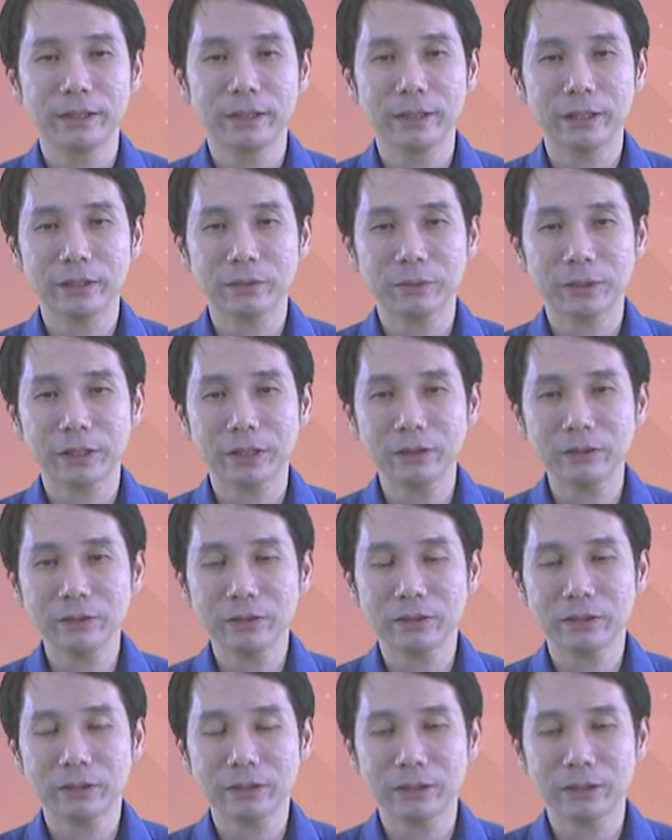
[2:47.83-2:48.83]
As well,
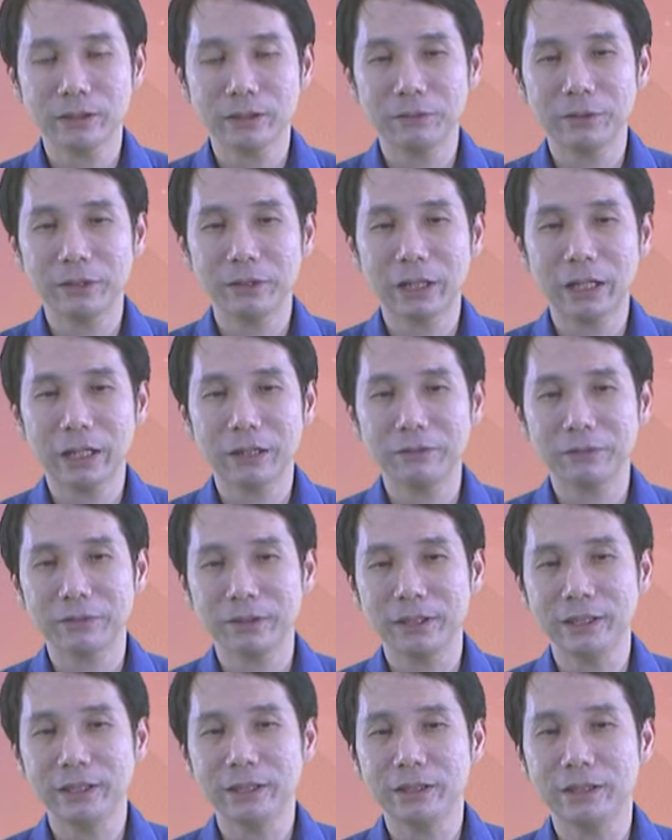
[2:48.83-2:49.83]
we have
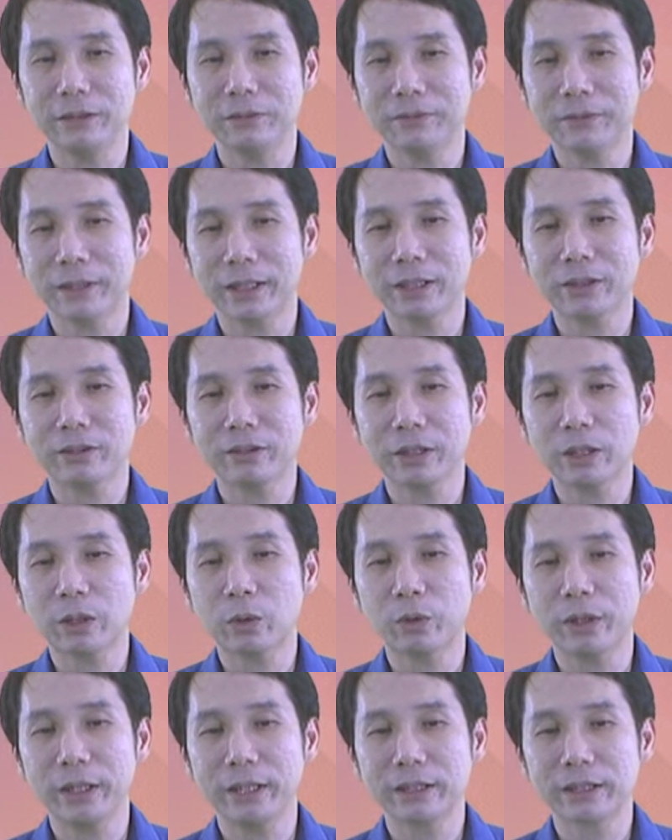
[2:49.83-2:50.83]
the define or
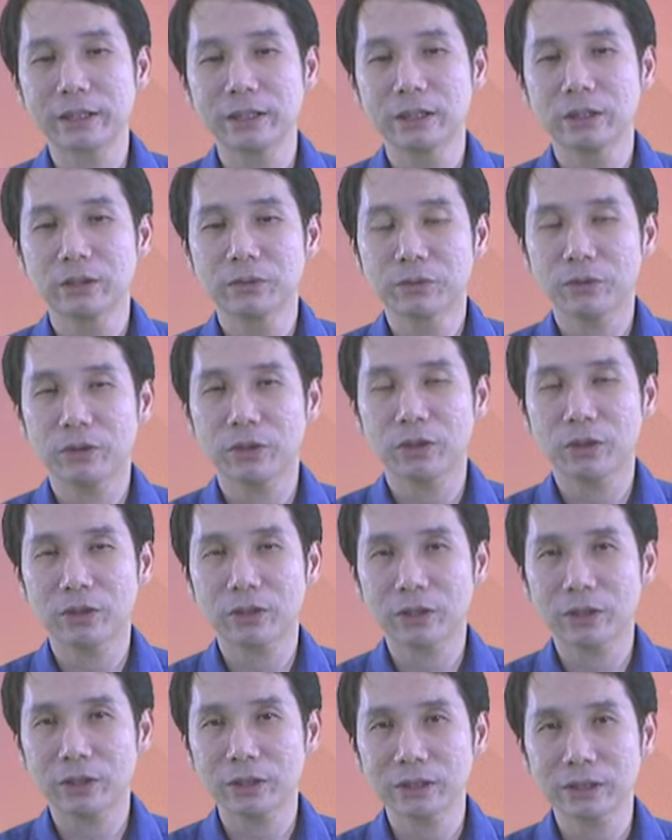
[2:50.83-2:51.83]
equates for
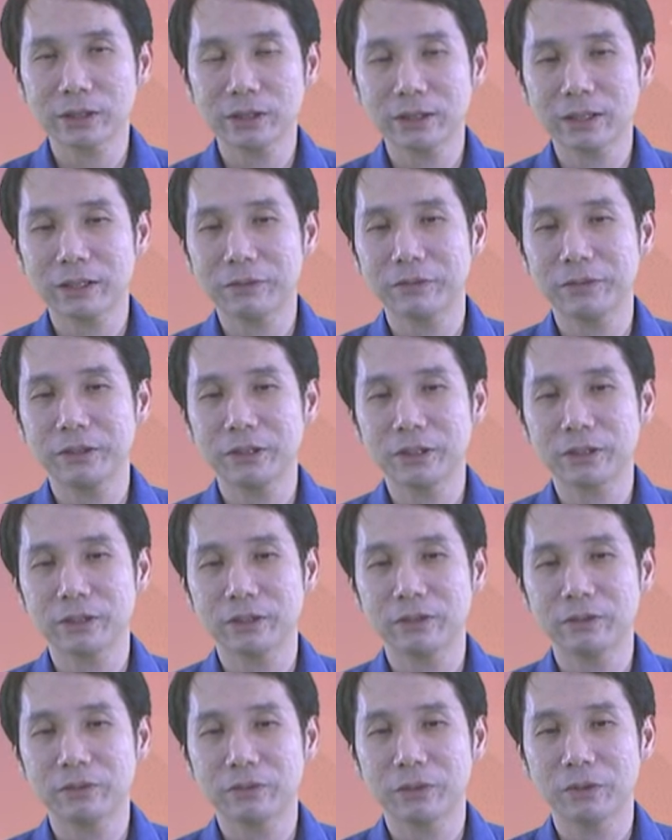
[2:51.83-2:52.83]
constant
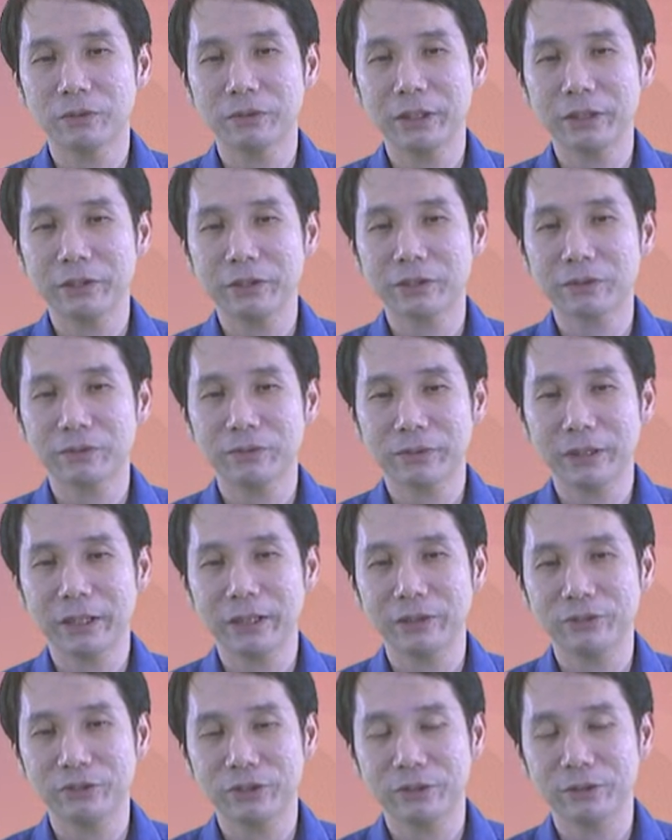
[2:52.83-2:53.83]
definition for various
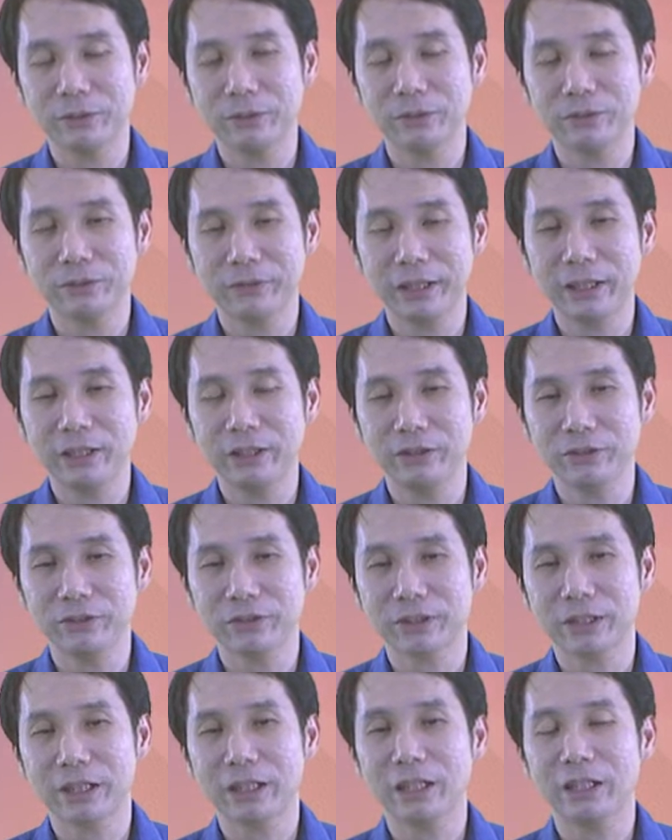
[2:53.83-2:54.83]

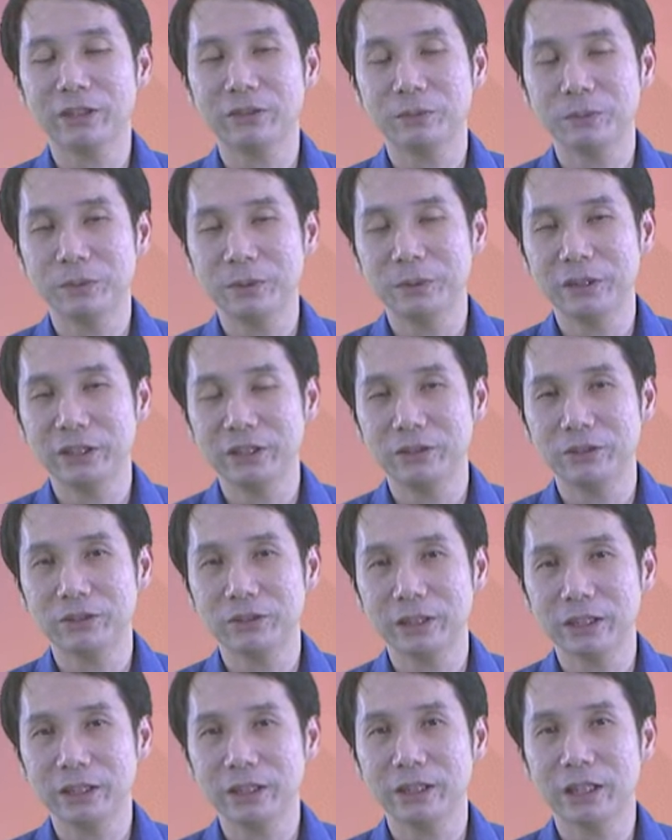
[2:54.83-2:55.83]
values that will be
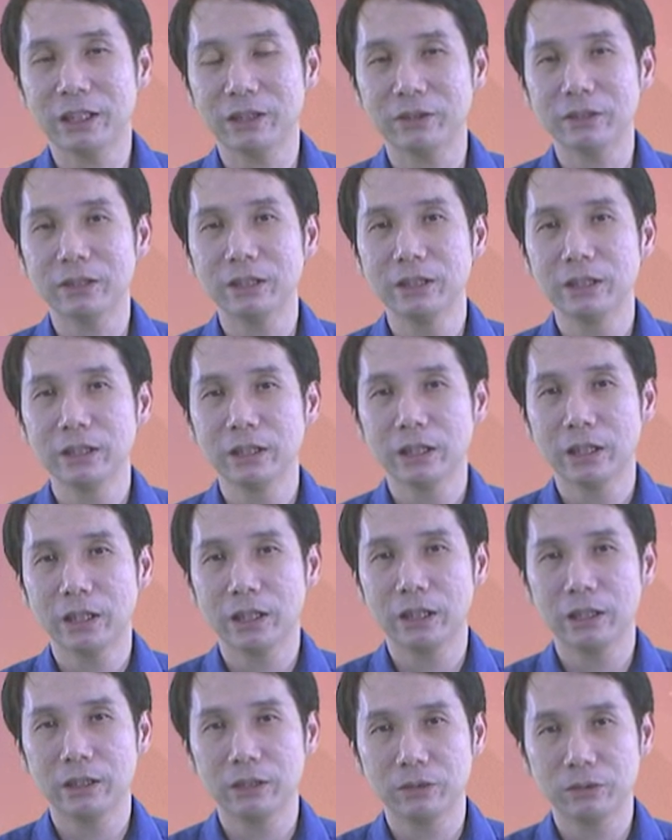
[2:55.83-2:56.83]
used in our
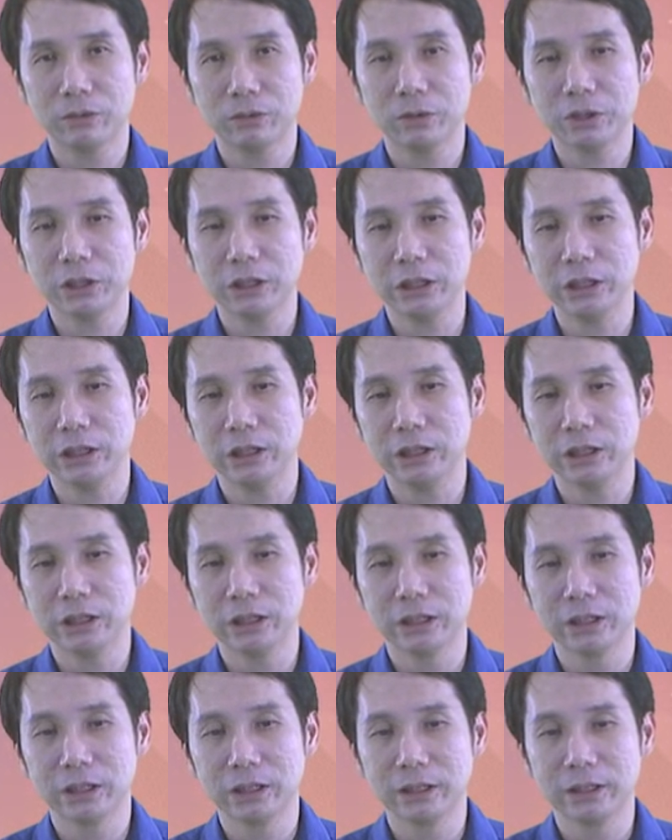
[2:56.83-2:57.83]
routine.
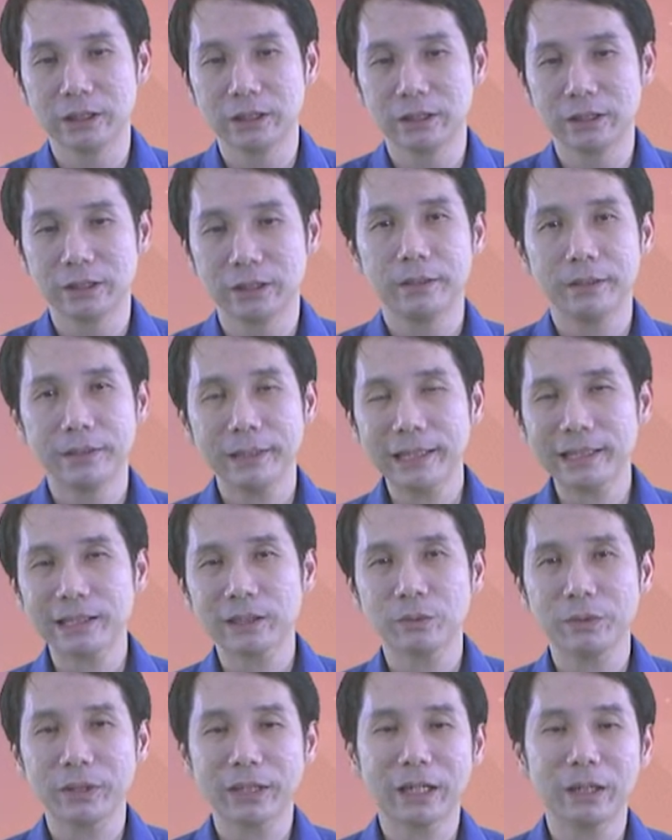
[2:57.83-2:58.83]

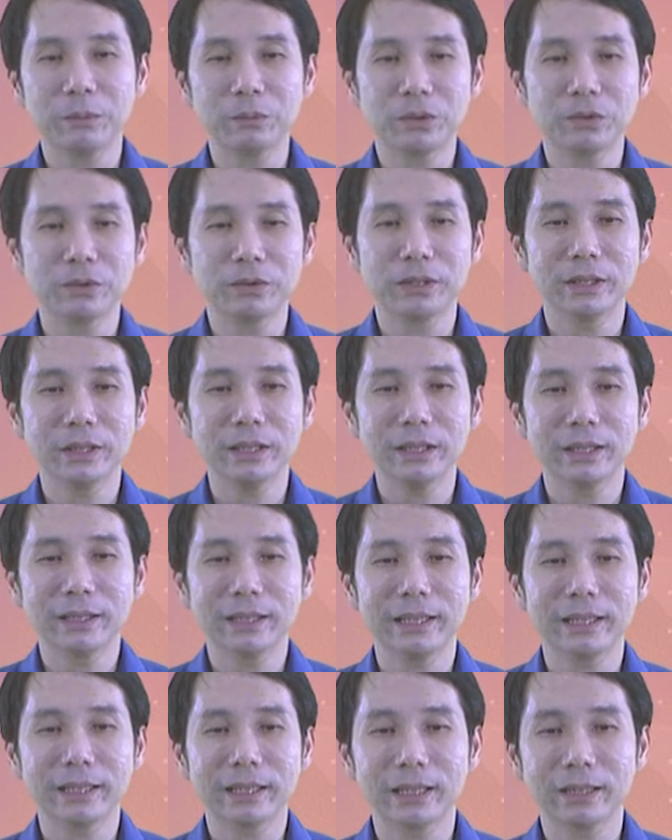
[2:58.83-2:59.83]
Next, we come to the
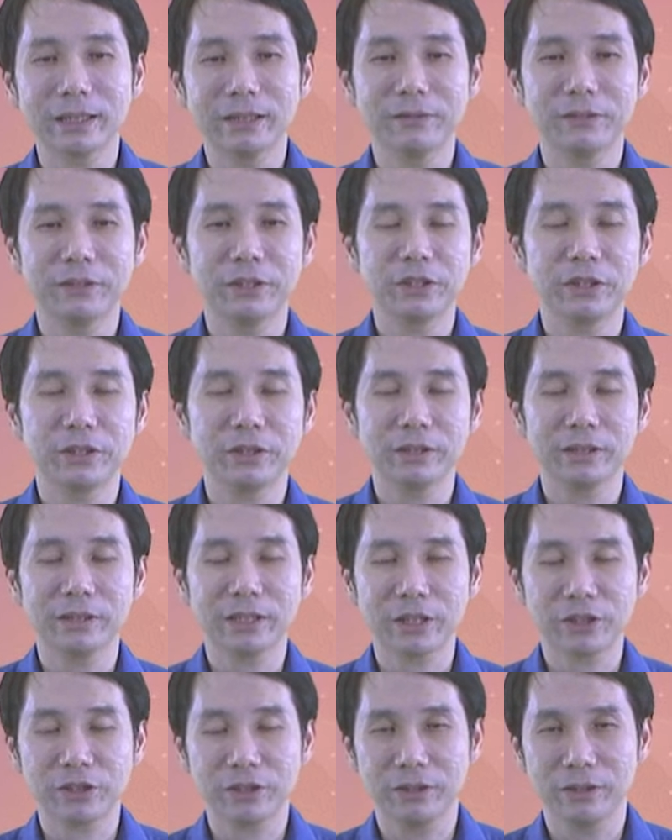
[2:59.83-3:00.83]
data definition
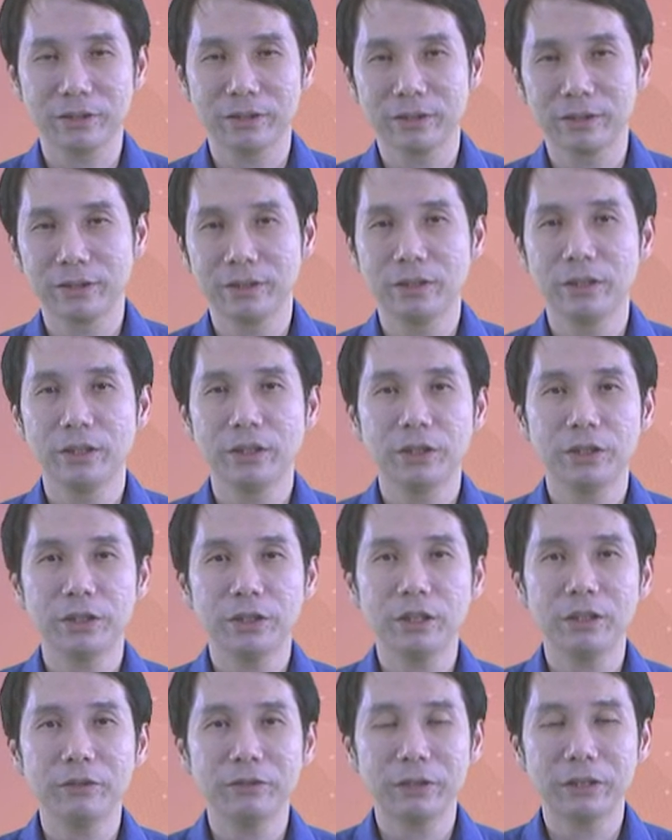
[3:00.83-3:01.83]
section.
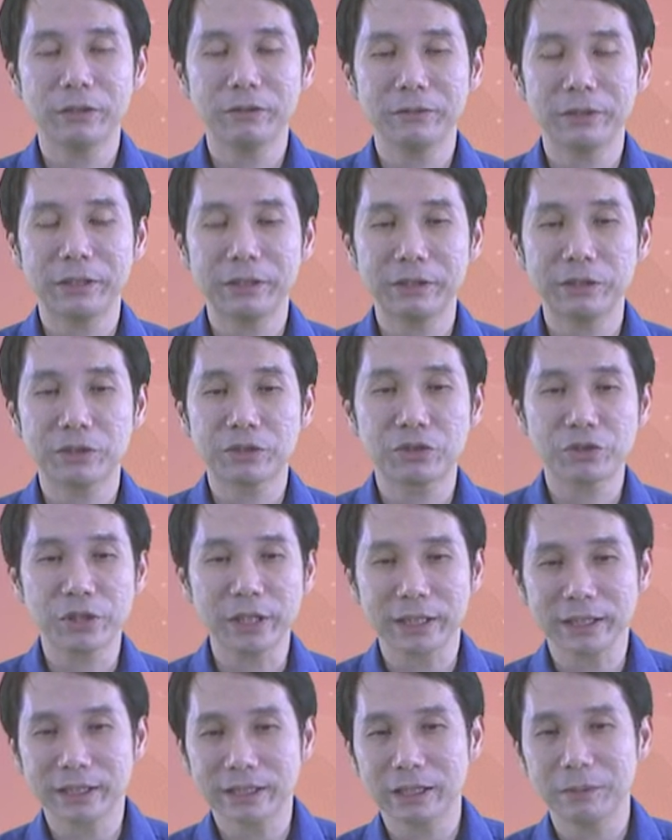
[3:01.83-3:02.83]
Here we have various
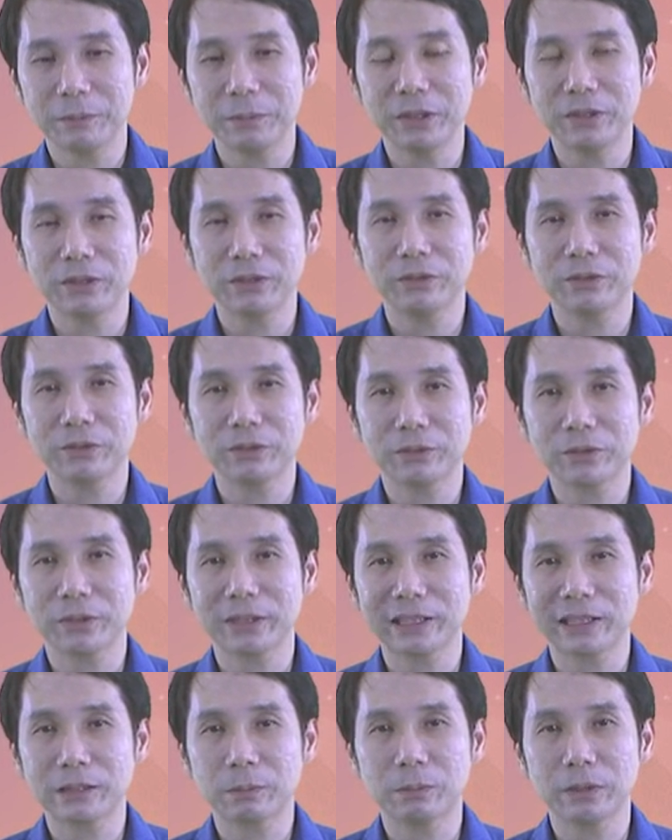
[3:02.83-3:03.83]
strings that we use for
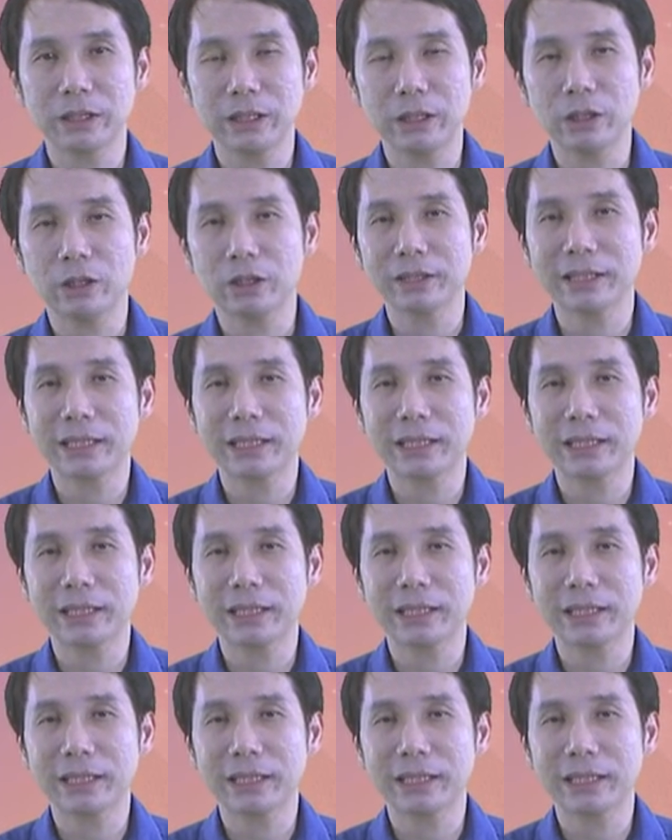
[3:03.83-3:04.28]
display on